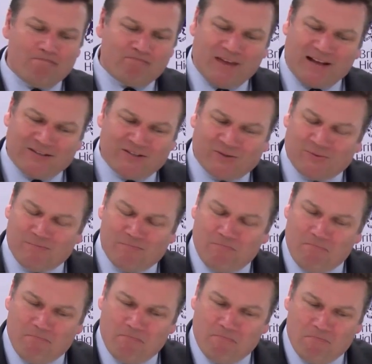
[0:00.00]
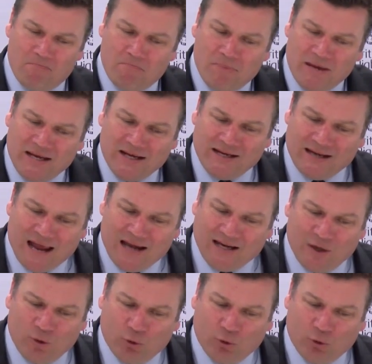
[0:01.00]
that doesn't mean any